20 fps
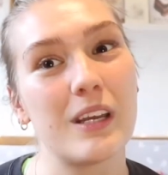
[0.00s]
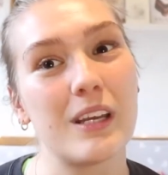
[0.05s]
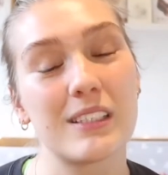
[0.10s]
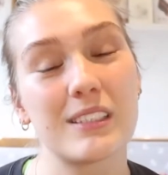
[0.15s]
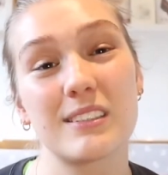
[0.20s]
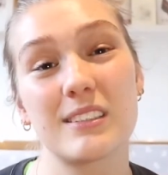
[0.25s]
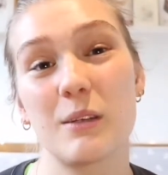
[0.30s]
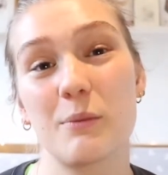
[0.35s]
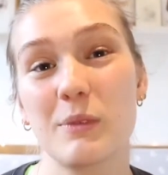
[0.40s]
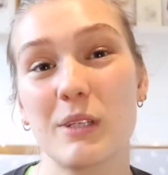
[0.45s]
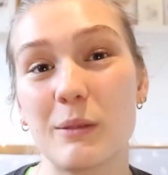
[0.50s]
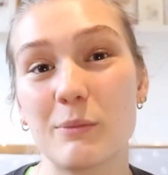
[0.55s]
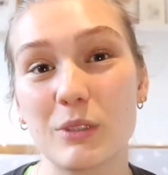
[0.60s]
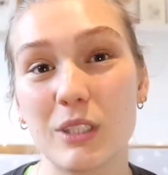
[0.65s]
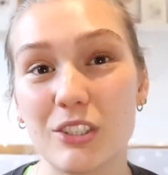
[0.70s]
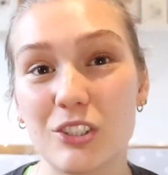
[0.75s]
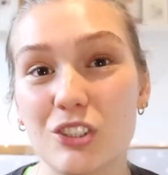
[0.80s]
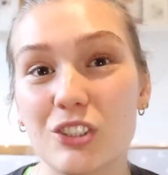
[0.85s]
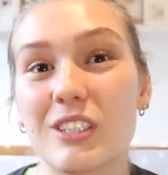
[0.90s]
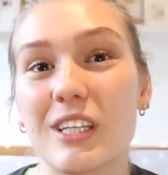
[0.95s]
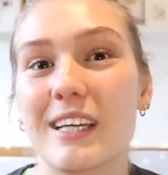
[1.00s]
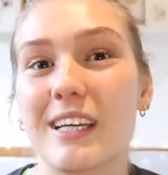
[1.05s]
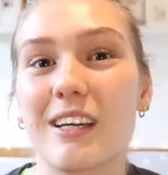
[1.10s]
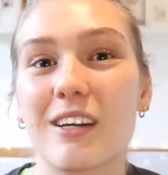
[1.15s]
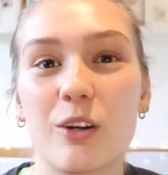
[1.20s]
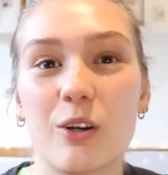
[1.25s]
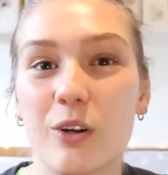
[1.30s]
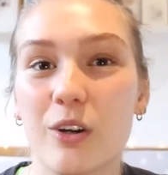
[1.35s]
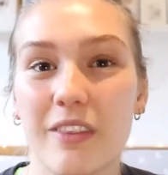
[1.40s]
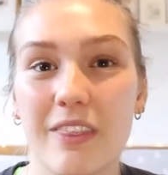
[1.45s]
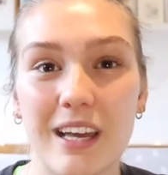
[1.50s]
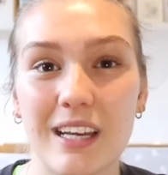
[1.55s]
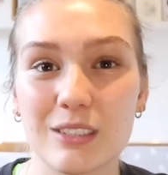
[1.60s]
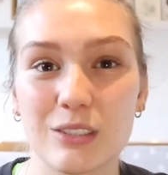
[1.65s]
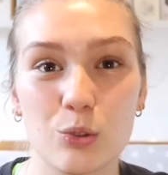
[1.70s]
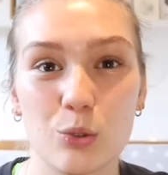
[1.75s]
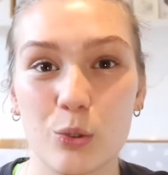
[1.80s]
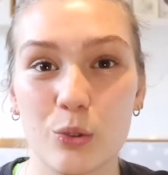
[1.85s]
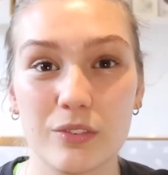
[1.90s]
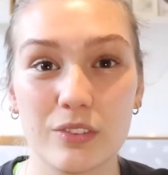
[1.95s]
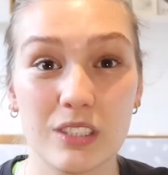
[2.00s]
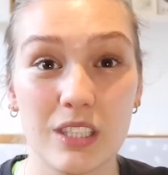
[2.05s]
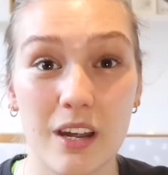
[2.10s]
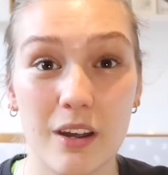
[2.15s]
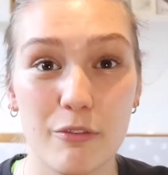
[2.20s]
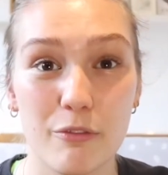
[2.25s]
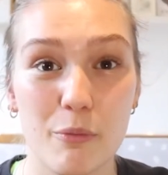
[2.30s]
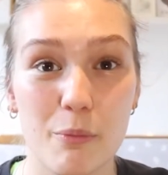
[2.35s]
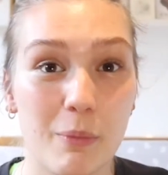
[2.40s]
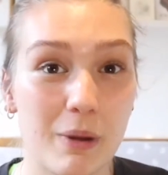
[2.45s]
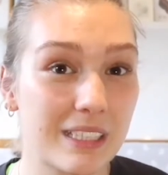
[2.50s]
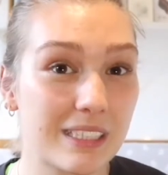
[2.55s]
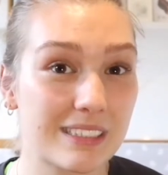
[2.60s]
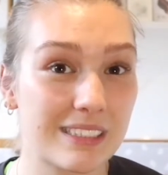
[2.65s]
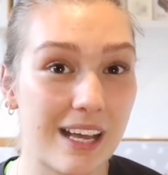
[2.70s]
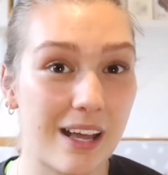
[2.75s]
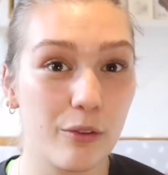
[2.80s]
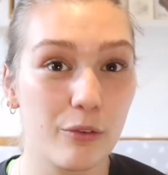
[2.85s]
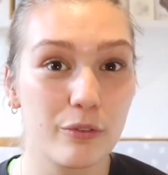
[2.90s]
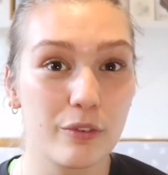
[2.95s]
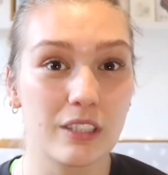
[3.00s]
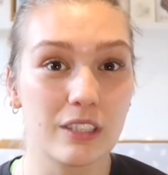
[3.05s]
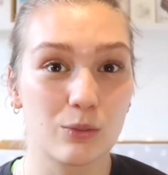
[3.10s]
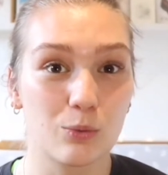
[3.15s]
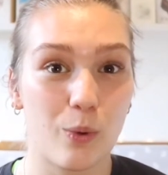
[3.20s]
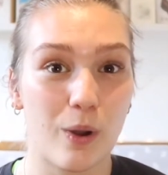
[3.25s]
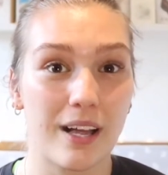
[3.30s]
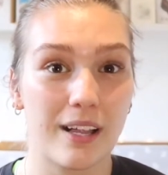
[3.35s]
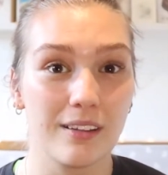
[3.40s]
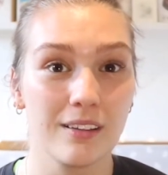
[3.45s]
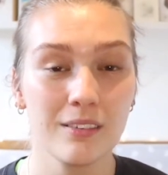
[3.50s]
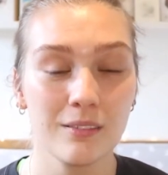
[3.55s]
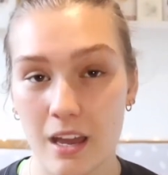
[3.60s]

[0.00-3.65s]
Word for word: Sometimes I just like cook that sort of stuff myself as well.